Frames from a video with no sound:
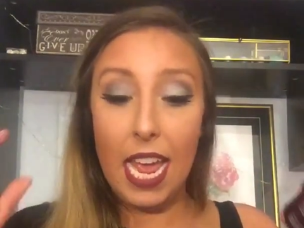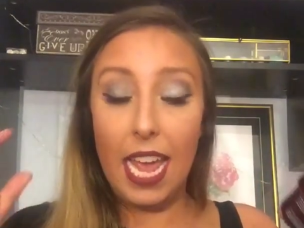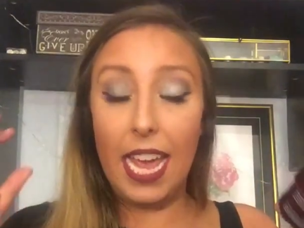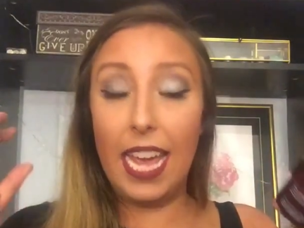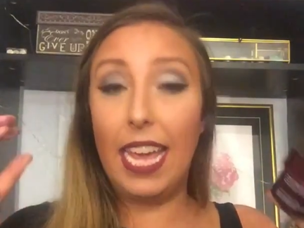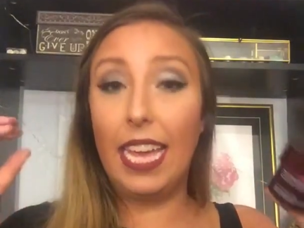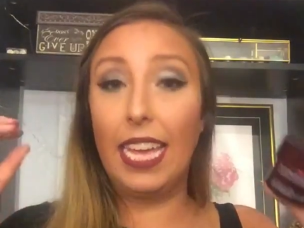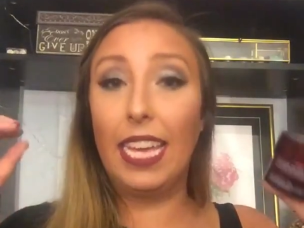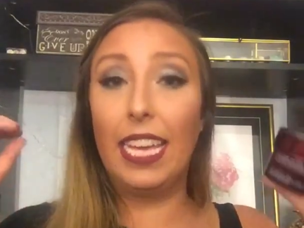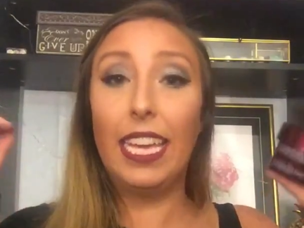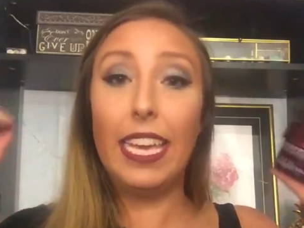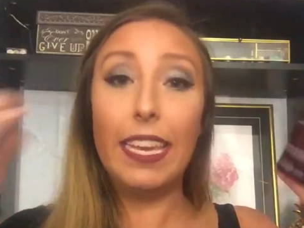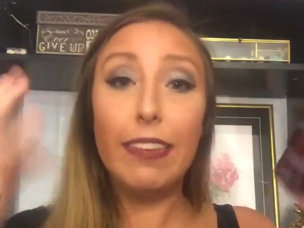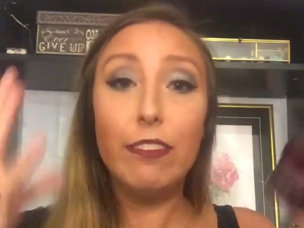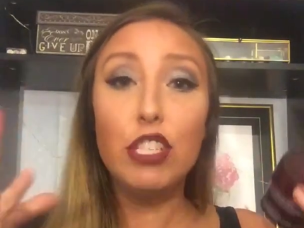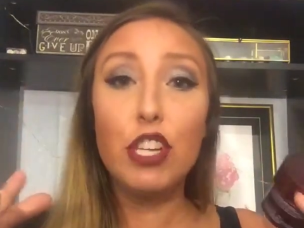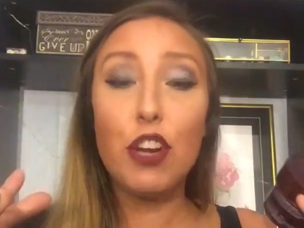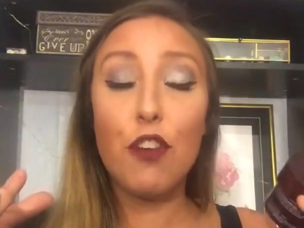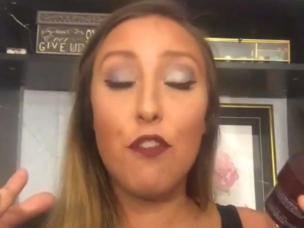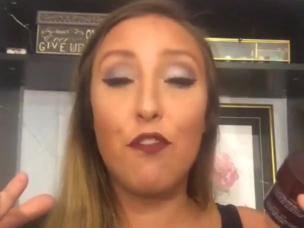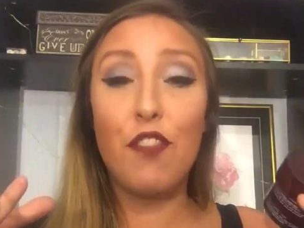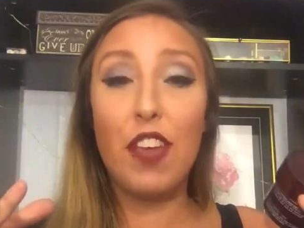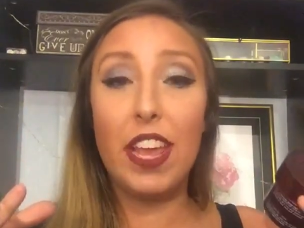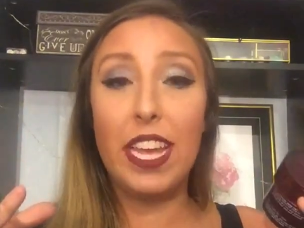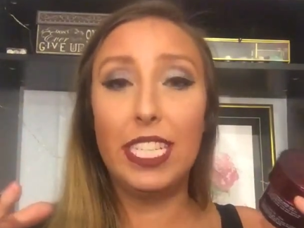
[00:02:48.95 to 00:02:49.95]
It gives
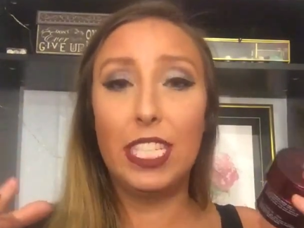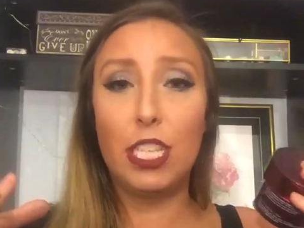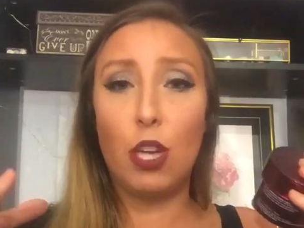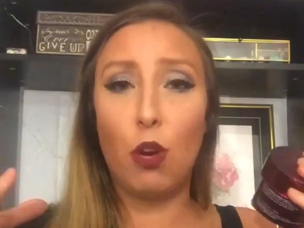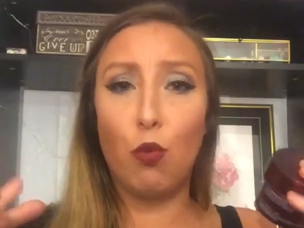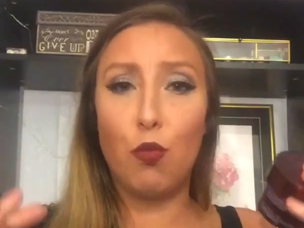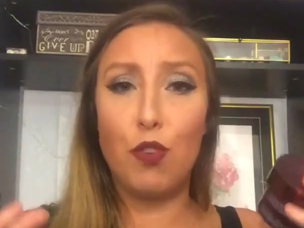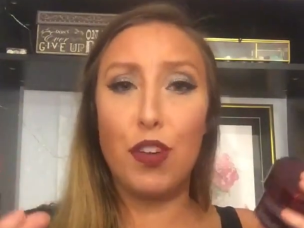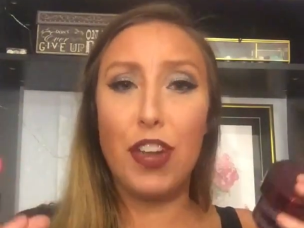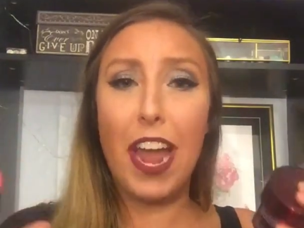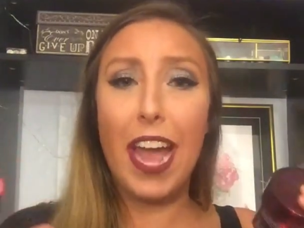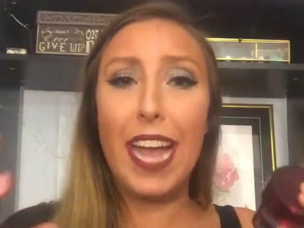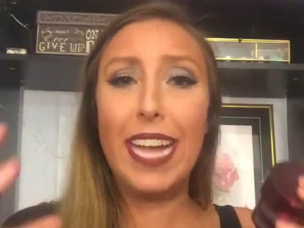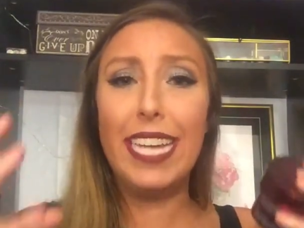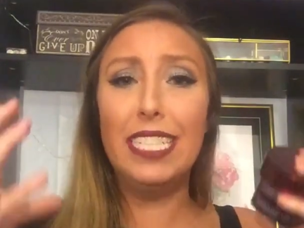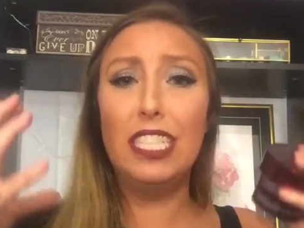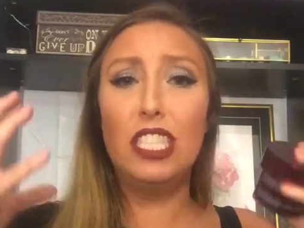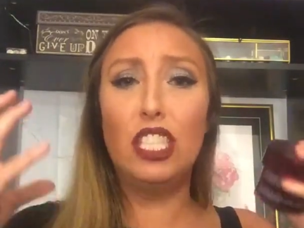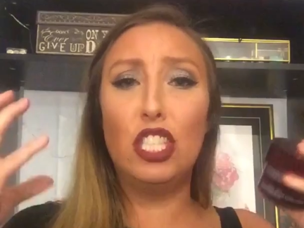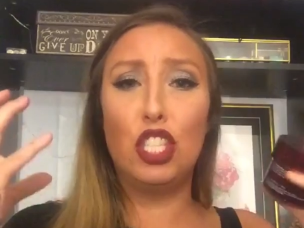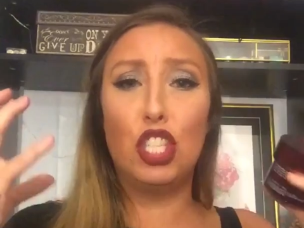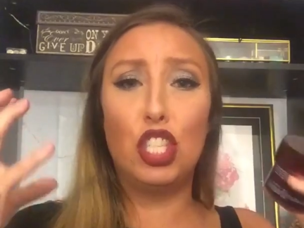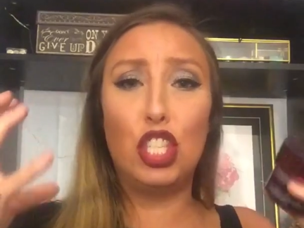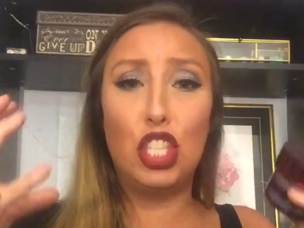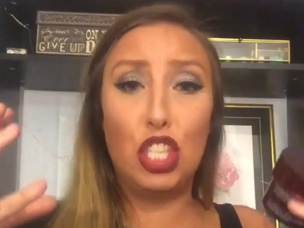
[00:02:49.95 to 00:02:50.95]
your face a
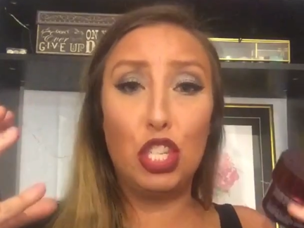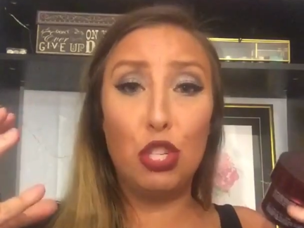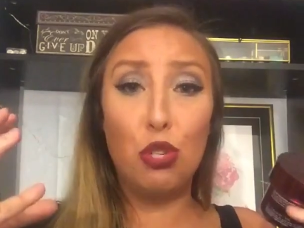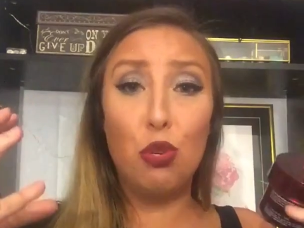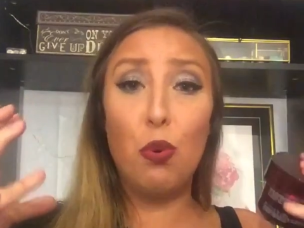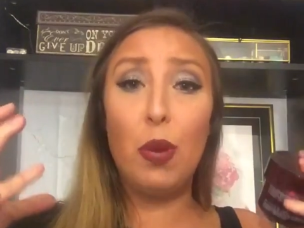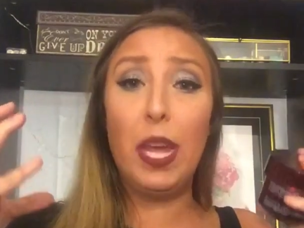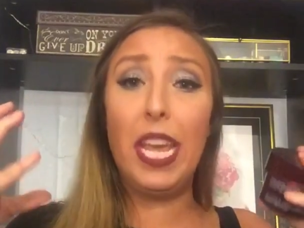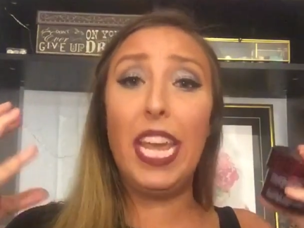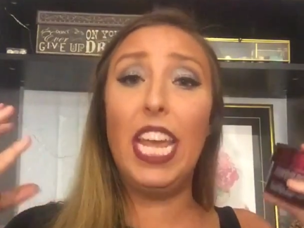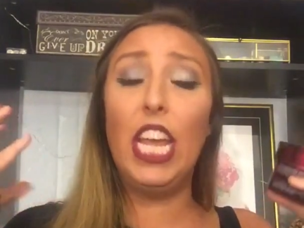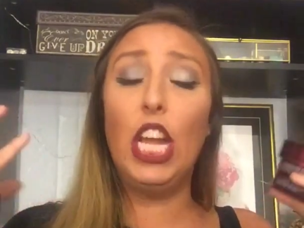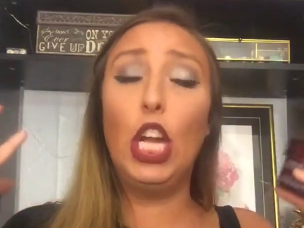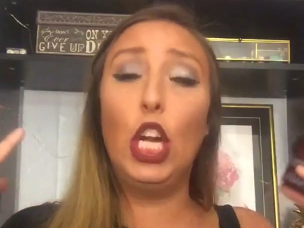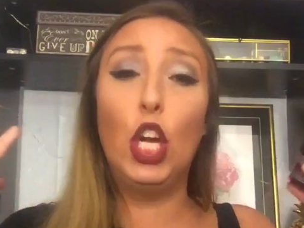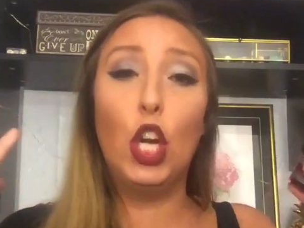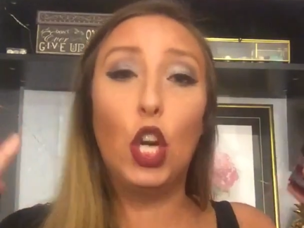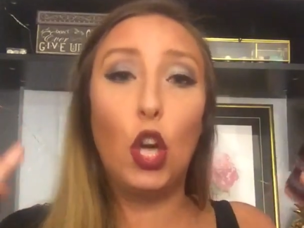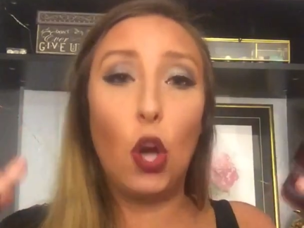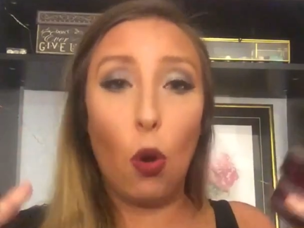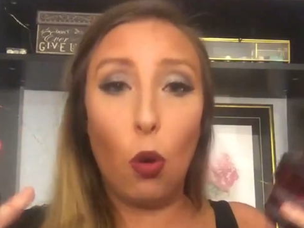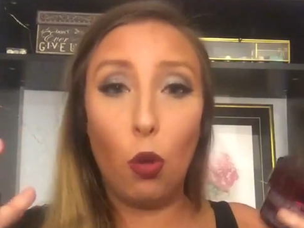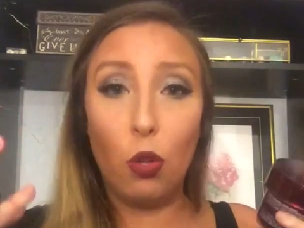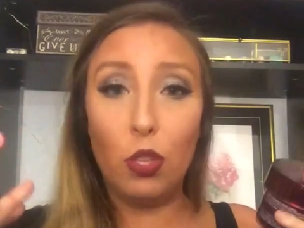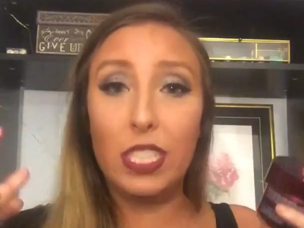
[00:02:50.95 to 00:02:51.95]
nice, dewy,
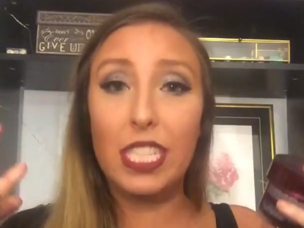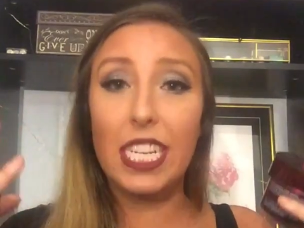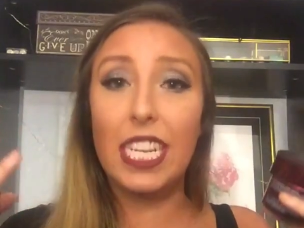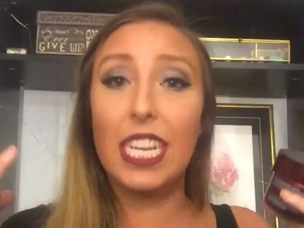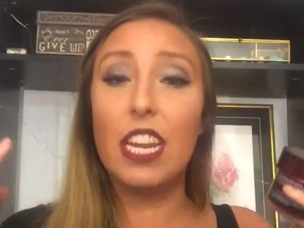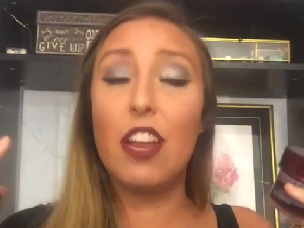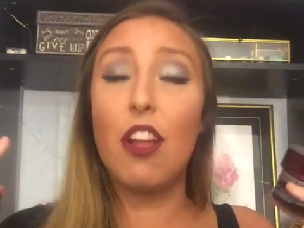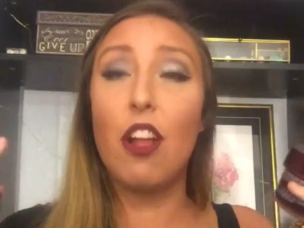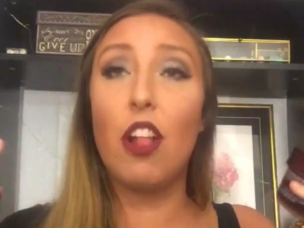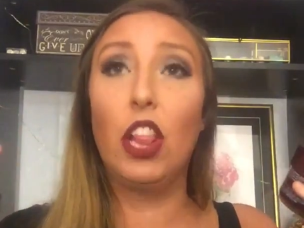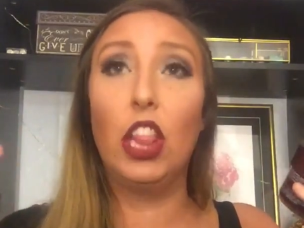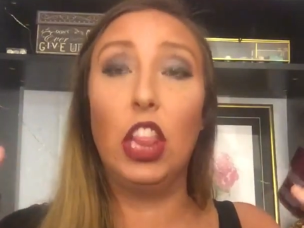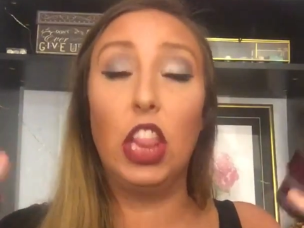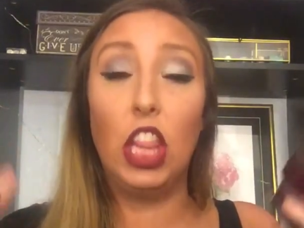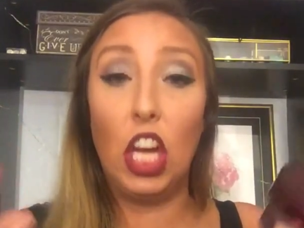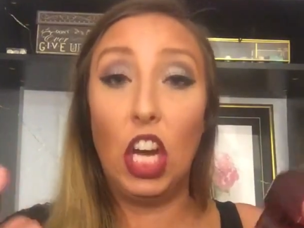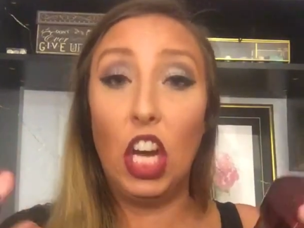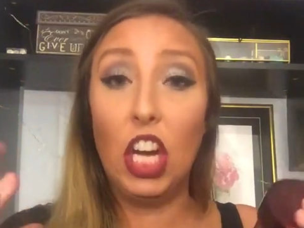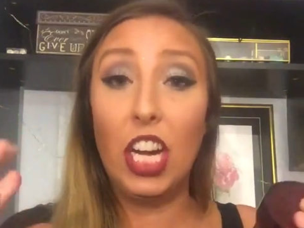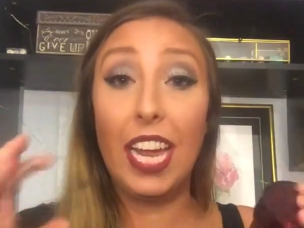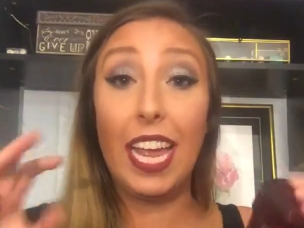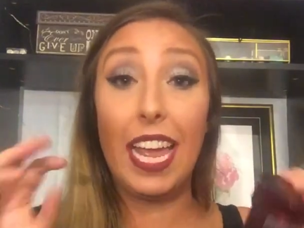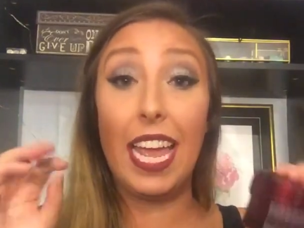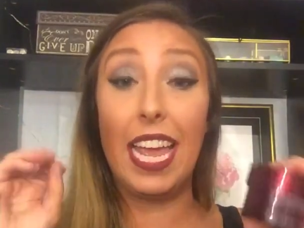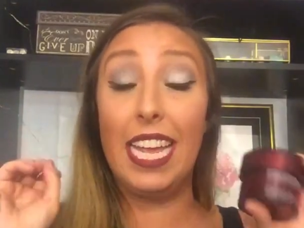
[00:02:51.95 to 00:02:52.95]
golden look.